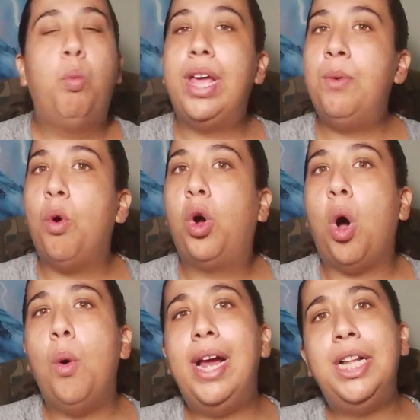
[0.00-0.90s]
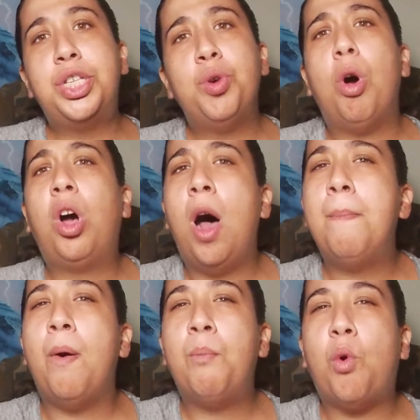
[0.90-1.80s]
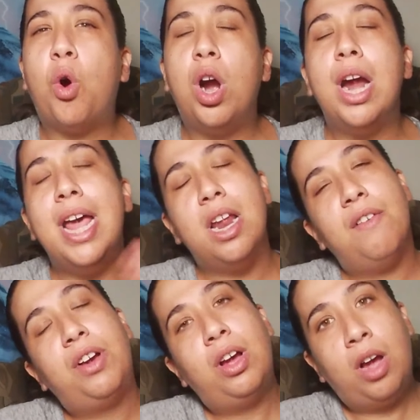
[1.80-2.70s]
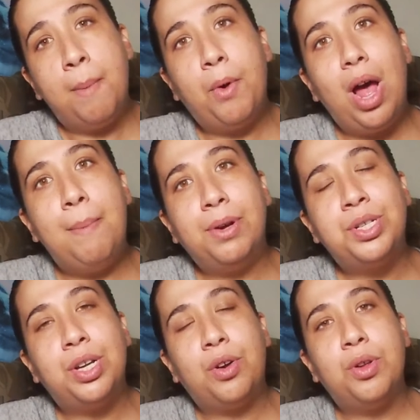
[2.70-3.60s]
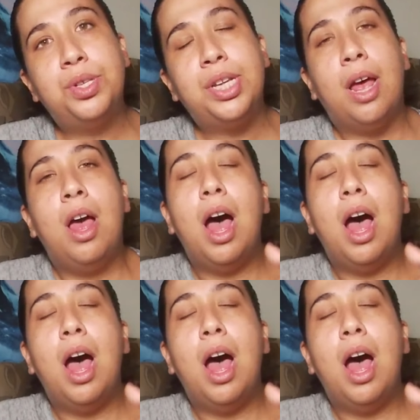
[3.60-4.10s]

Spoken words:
We will go into a couple more in a couple episodes